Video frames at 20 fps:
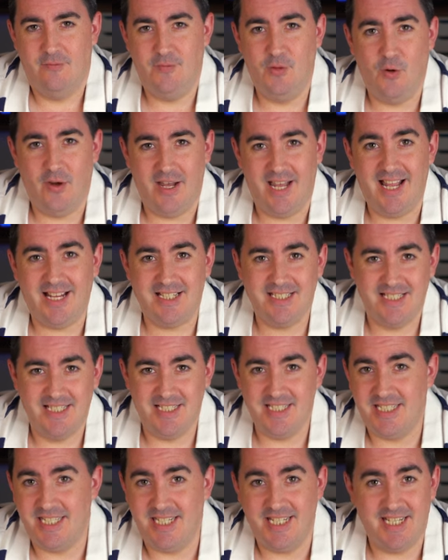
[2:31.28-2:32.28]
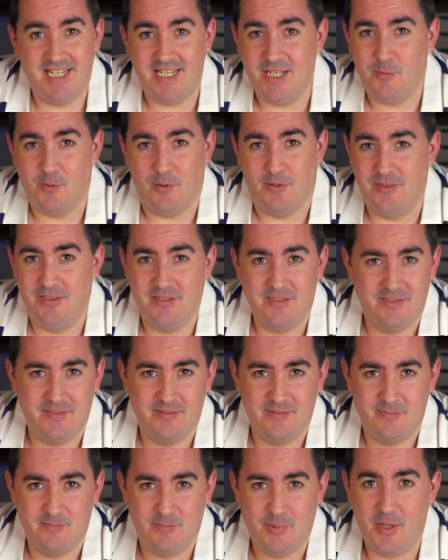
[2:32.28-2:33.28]
I've not actually seen anyone
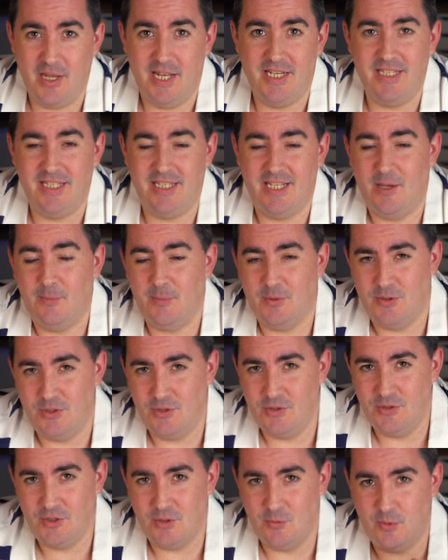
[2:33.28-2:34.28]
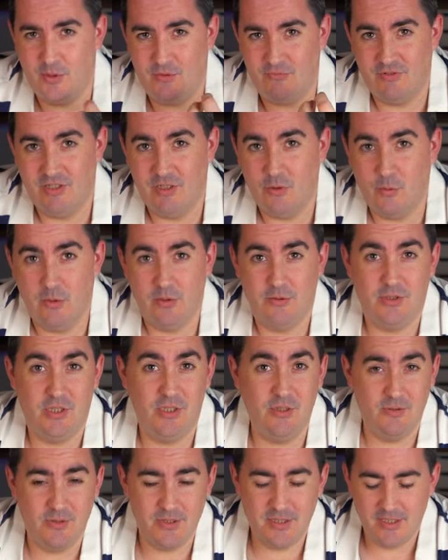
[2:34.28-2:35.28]
put anything up on YouTube with real-world
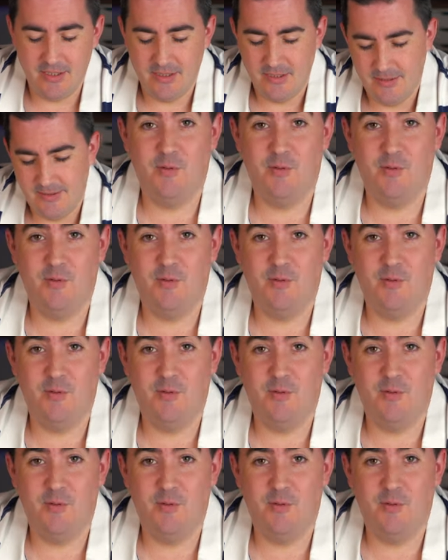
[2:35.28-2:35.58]
use.